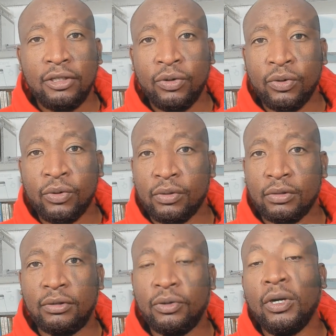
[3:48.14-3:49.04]

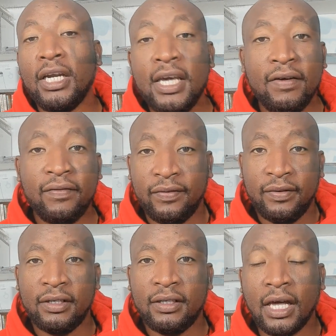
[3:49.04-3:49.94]
to leave
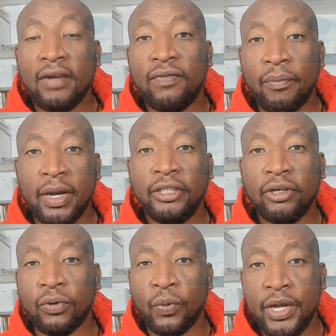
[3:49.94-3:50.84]
the
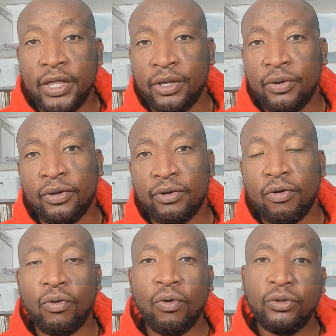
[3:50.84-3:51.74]
information with you.
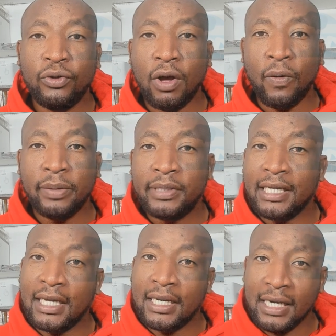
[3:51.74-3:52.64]
Go to your
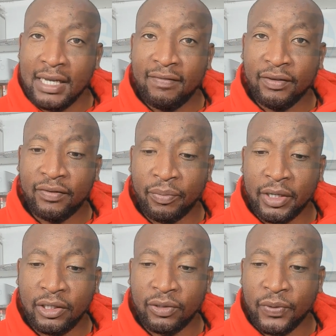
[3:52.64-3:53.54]
website and leave
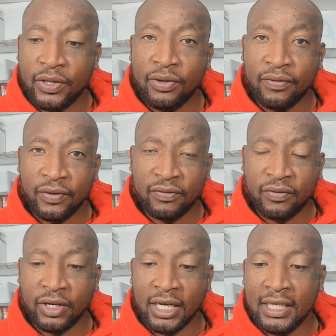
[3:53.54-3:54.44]
information with you if it's
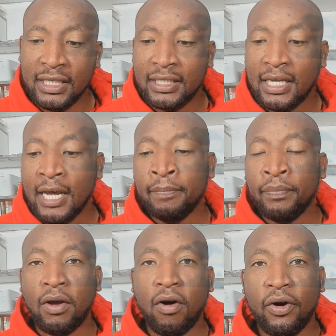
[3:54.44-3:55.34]
for leads,
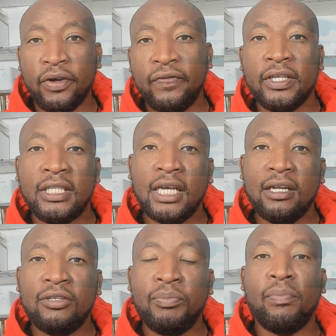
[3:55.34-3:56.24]
or if it's
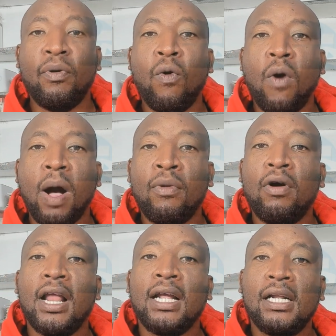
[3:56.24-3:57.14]
sales, people who are
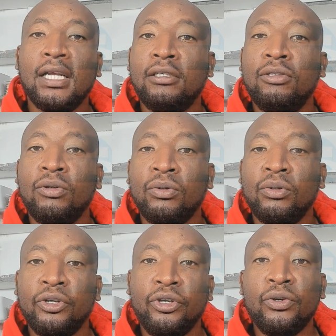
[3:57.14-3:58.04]
more likely
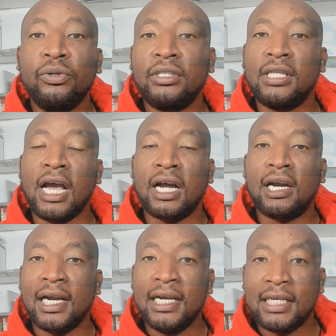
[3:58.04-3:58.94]
to use their
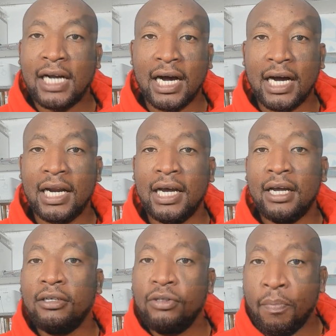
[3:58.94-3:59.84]
credit card
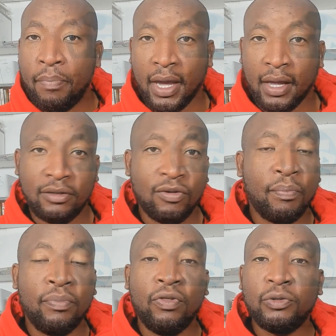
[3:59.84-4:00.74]
to pay.
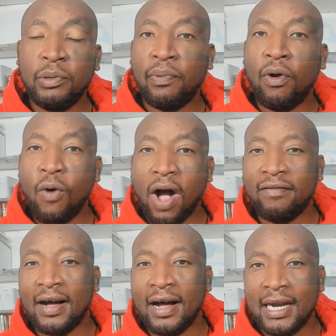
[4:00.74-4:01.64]
So those people
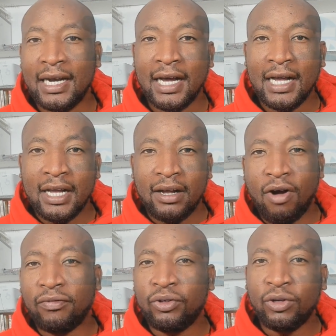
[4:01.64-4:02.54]
who have